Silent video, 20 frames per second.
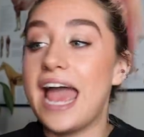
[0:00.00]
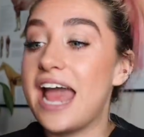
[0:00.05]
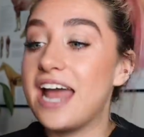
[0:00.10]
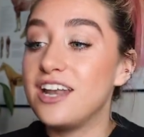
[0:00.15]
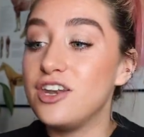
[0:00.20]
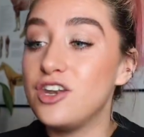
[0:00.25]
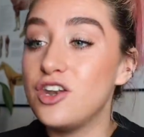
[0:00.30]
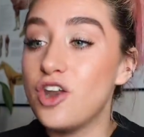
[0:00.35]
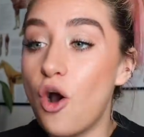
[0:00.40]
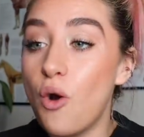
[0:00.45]

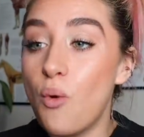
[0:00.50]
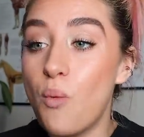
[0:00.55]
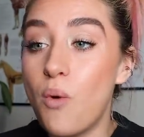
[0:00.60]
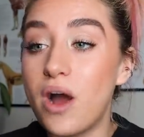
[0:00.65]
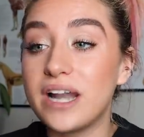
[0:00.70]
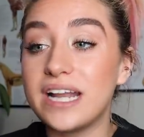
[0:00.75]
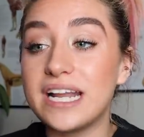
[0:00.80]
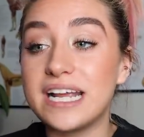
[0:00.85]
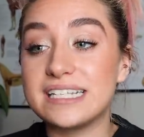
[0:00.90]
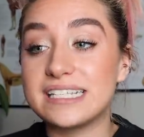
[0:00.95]
and no
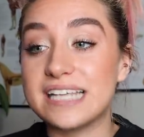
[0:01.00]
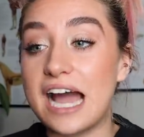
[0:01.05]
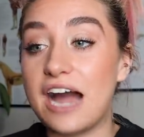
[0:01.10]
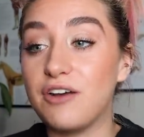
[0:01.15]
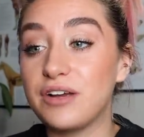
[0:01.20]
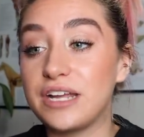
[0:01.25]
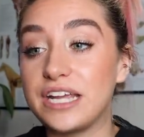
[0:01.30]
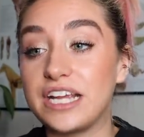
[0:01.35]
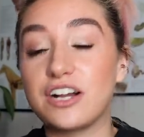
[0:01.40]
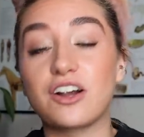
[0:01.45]
one is
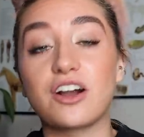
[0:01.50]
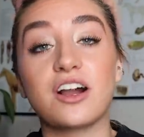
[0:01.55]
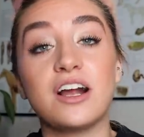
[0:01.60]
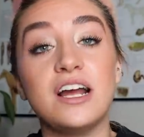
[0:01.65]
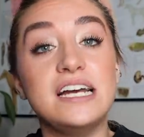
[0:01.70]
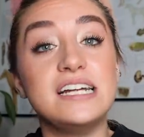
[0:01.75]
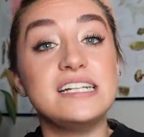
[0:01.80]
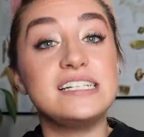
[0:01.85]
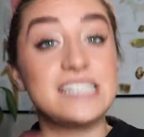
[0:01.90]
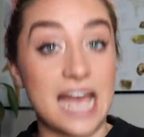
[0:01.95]
out here
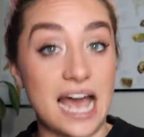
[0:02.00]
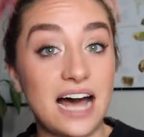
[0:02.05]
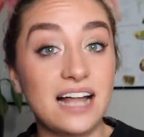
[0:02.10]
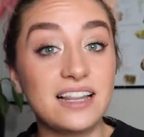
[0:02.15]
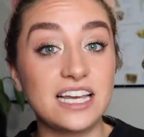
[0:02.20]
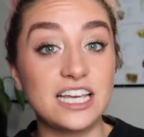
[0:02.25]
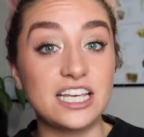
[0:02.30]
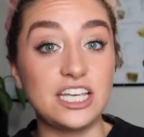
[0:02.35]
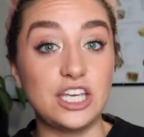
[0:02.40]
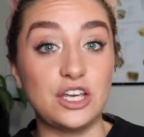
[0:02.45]

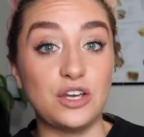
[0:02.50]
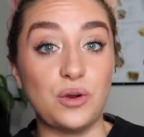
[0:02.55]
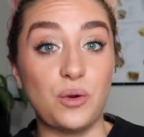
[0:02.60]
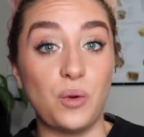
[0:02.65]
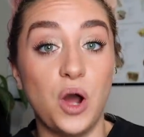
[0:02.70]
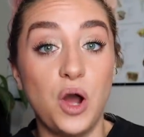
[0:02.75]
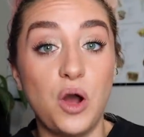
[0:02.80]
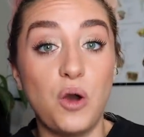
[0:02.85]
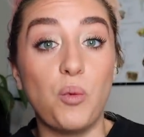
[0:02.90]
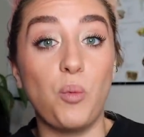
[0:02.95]
telling
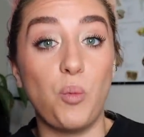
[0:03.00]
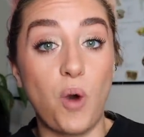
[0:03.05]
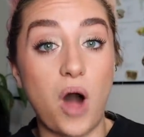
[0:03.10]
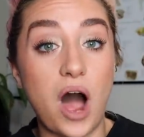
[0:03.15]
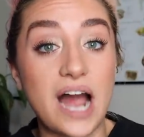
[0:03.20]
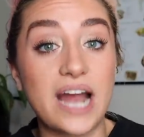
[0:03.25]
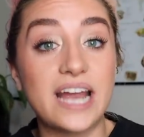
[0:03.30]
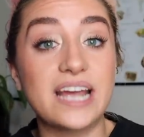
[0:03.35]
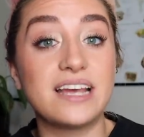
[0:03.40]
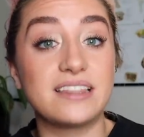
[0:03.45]
you
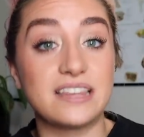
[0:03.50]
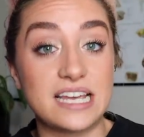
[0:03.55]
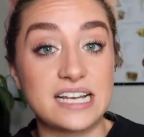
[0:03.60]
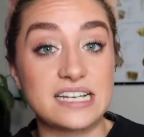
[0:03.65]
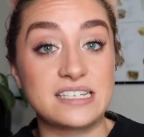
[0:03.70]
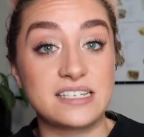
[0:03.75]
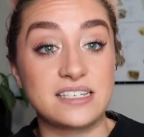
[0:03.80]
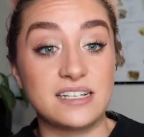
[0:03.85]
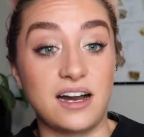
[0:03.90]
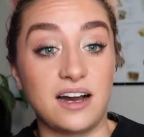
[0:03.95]
why they
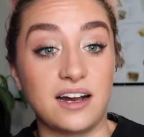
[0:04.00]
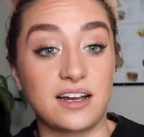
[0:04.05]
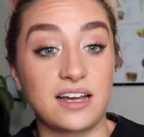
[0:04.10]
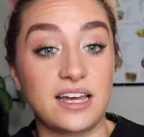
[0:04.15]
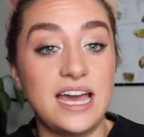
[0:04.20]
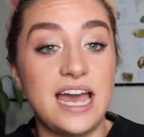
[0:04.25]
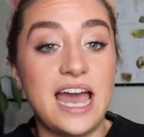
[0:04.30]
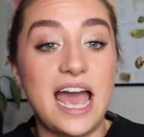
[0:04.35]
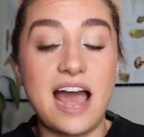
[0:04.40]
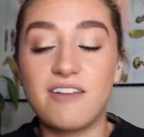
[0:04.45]
suck.
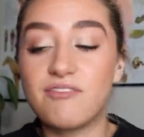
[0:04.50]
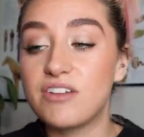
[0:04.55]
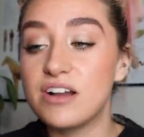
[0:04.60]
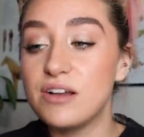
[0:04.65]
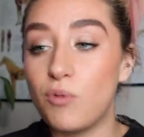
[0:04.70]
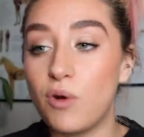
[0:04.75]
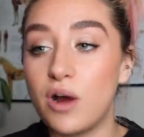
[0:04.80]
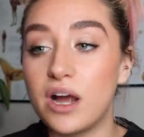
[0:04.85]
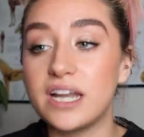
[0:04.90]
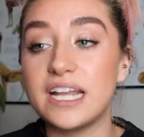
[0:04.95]

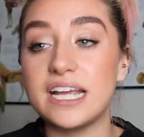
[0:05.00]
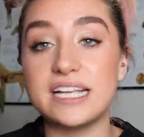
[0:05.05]
Everyone